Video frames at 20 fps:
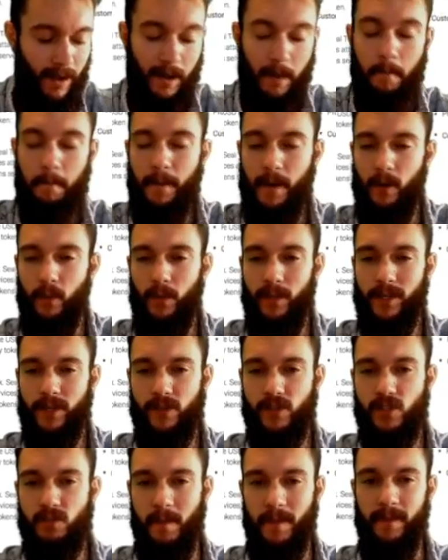But we
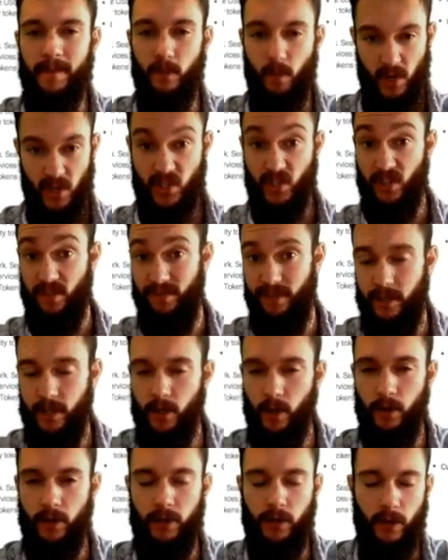could spend the rest of the
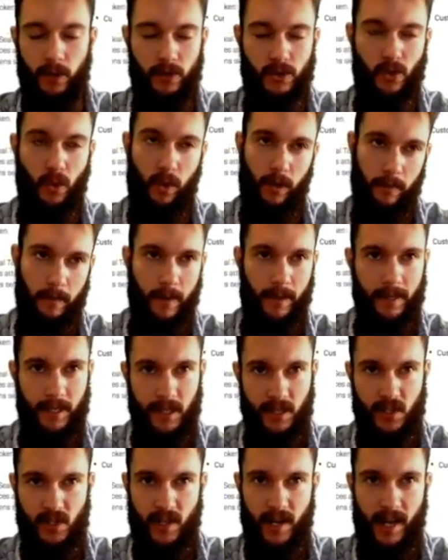video, you know, talking about
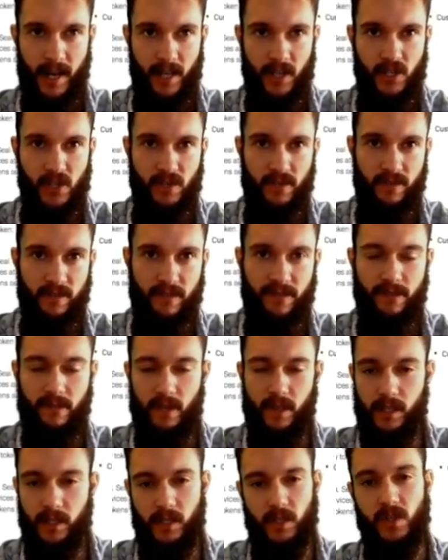the ins and outs of the
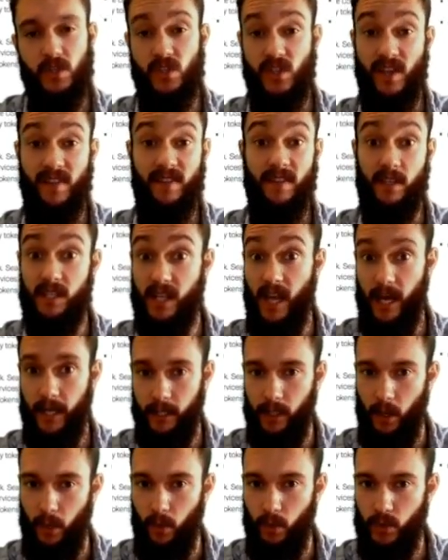features and the
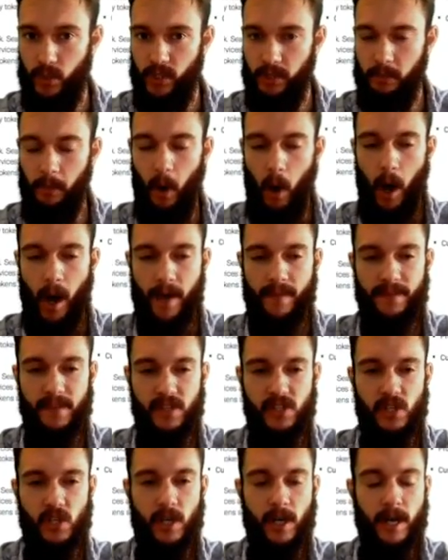technology behind
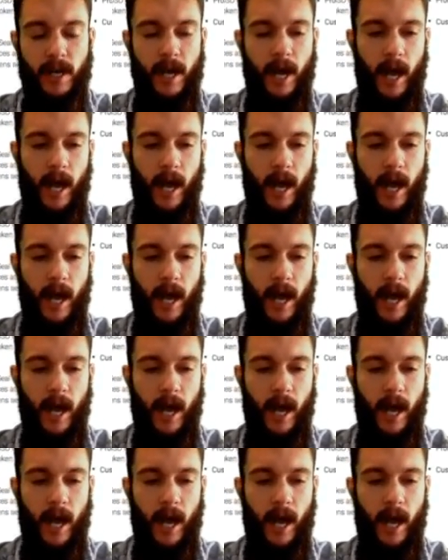this.